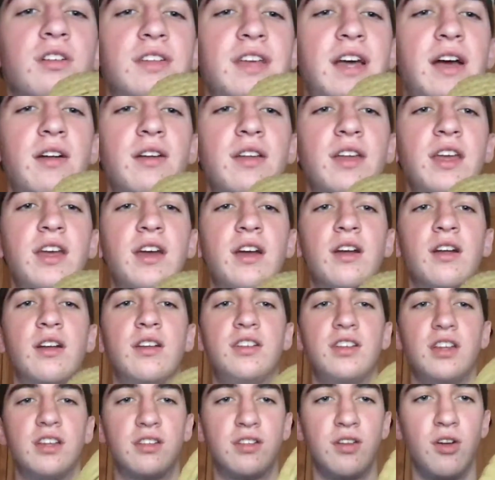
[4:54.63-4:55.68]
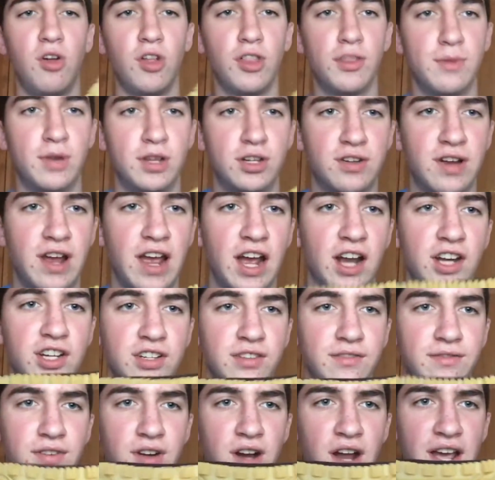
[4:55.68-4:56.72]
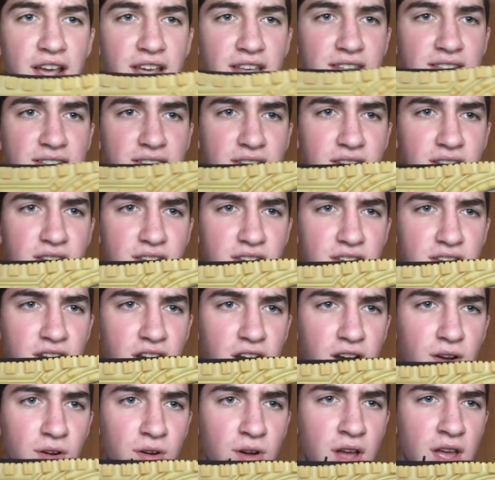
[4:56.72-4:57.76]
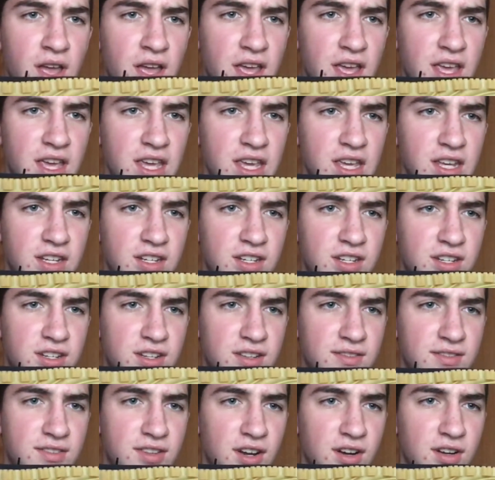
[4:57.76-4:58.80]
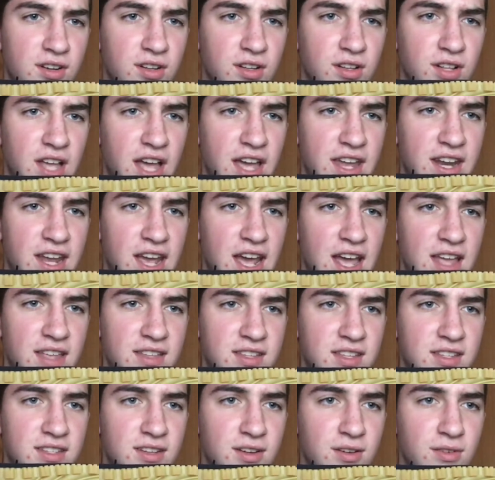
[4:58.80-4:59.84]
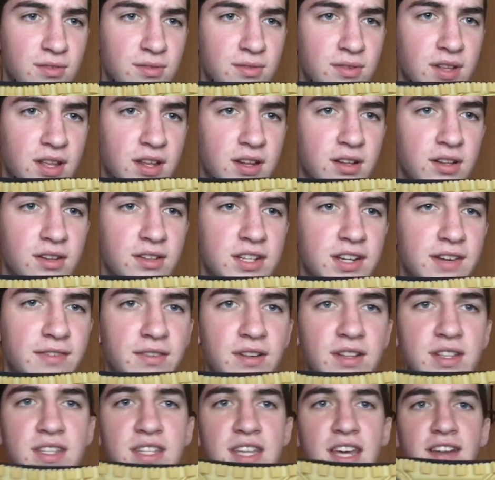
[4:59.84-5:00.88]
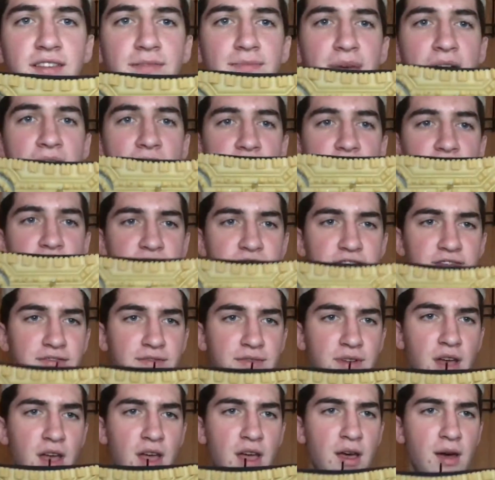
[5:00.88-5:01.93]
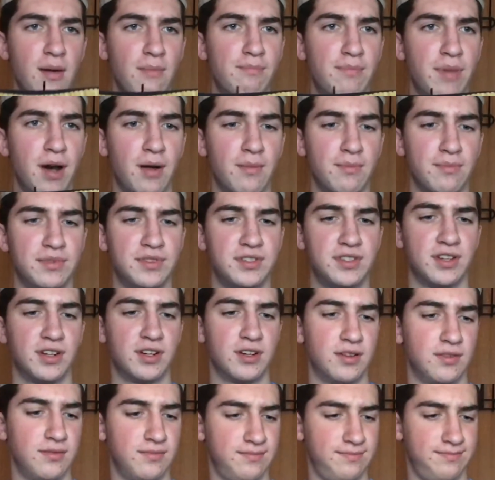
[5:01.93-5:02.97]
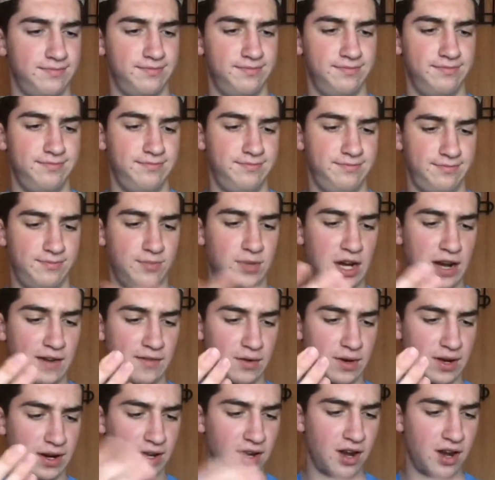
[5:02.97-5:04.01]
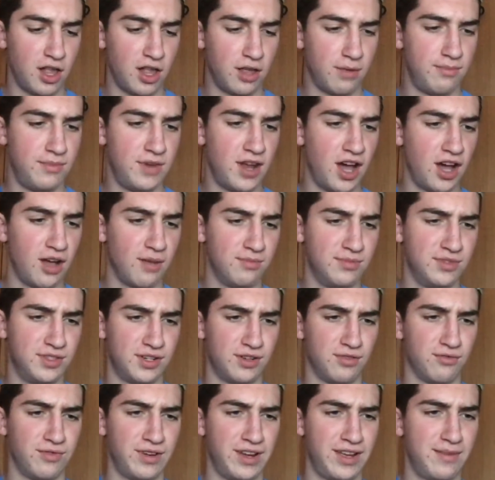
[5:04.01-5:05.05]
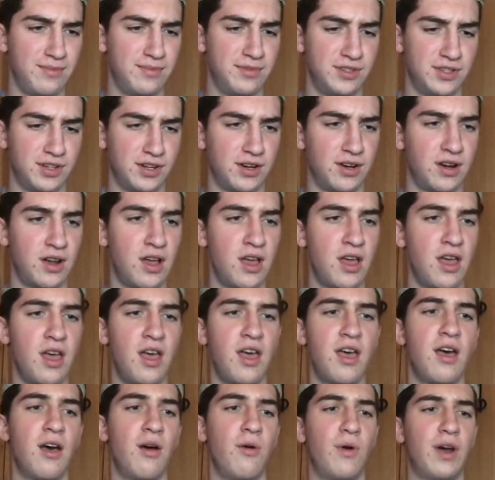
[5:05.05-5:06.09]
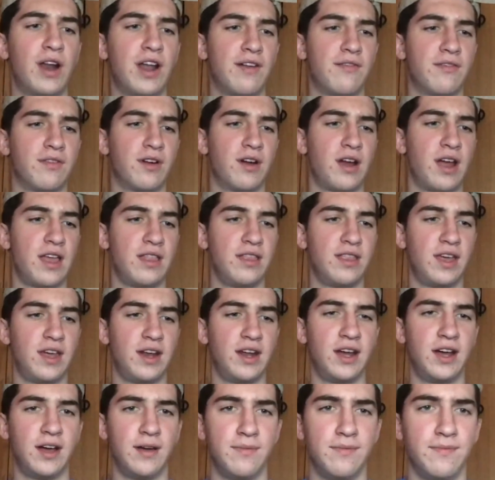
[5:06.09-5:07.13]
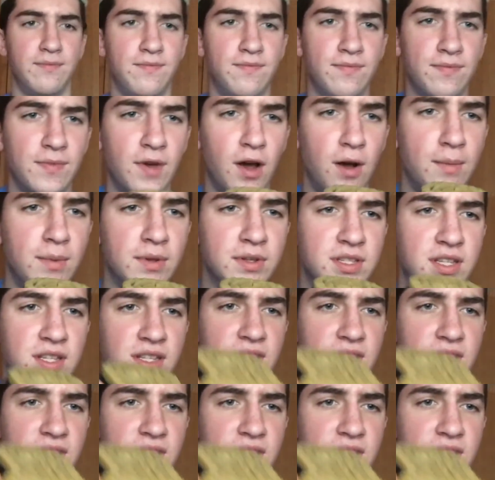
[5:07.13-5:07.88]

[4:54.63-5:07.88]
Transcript: down here. Just ultimate traction for ice, snow. each circle kind of has its own little different set of patterns of bumps, or whatever you want them, nubs or ribs or whatever, and then almost the